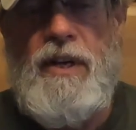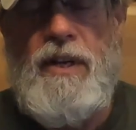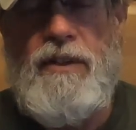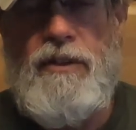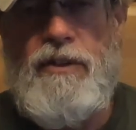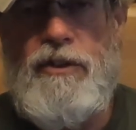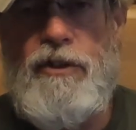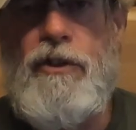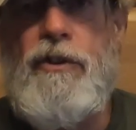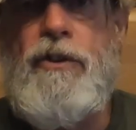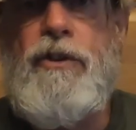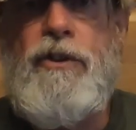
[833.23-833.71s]

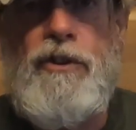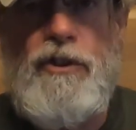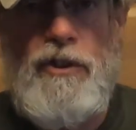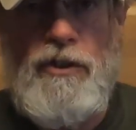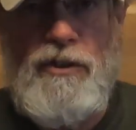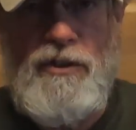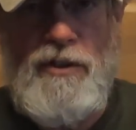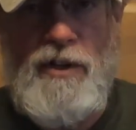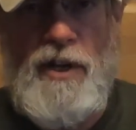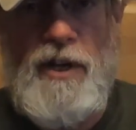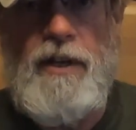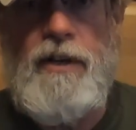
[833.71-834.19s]

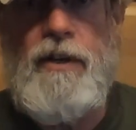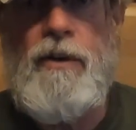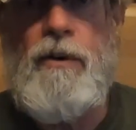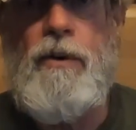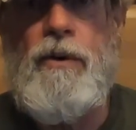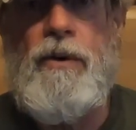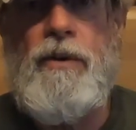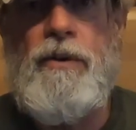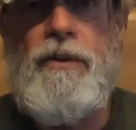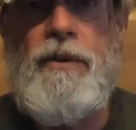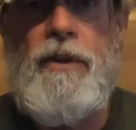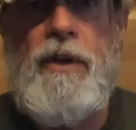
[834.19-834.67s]
just like
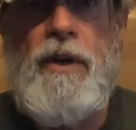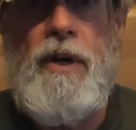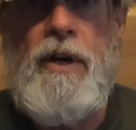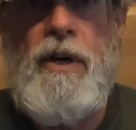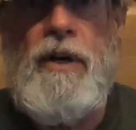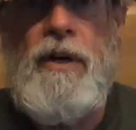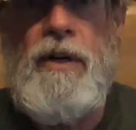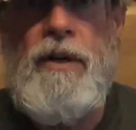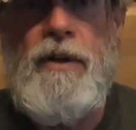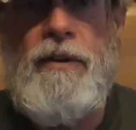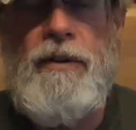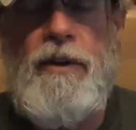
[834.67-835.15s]
on
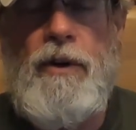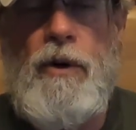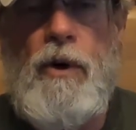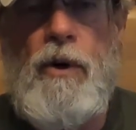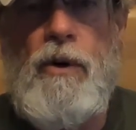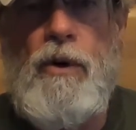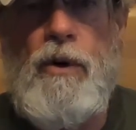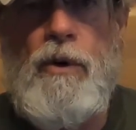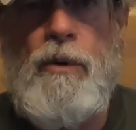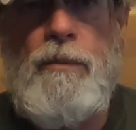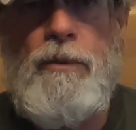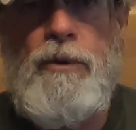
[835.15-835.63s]
the
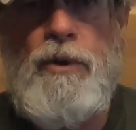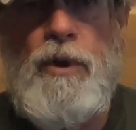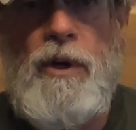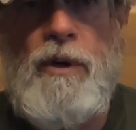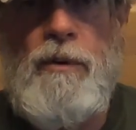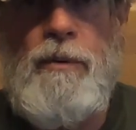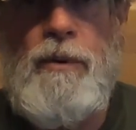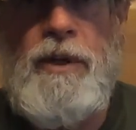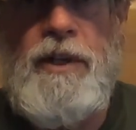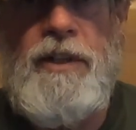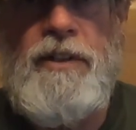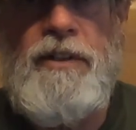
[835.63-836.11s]
Art Lobe Trail
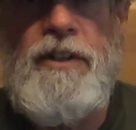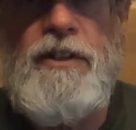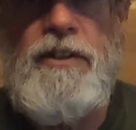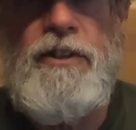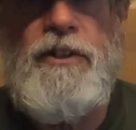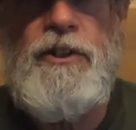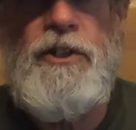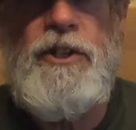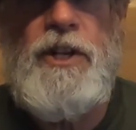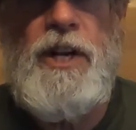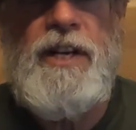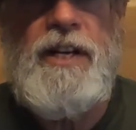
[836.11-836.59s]
when I did the
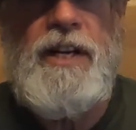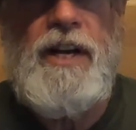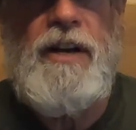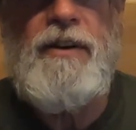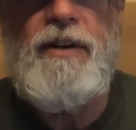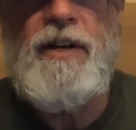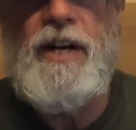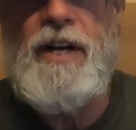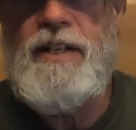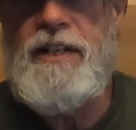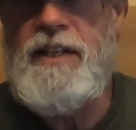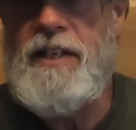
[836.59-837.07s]

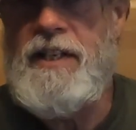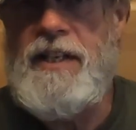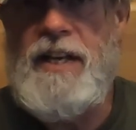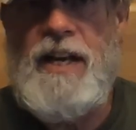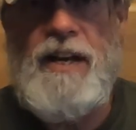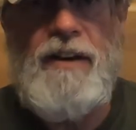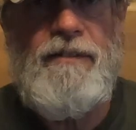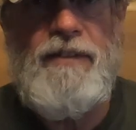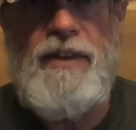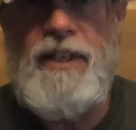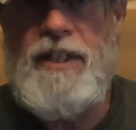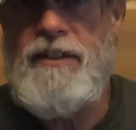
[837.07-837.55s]
shakeout, I didn't
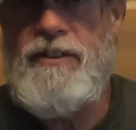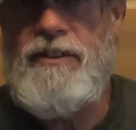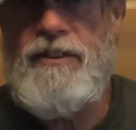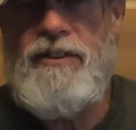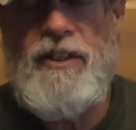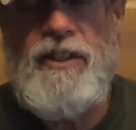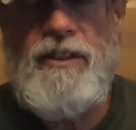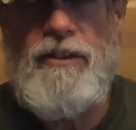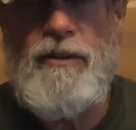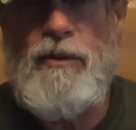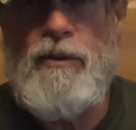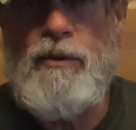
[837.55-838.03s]
have any
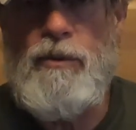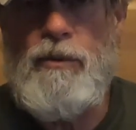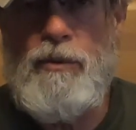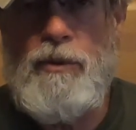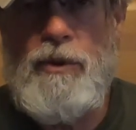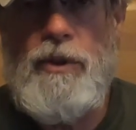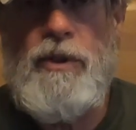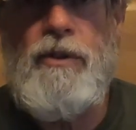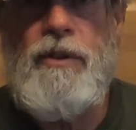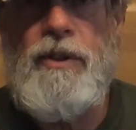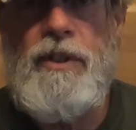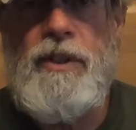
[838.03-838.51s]
signal
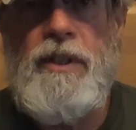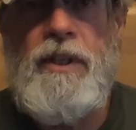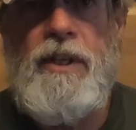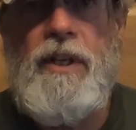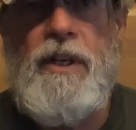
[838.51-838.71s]
really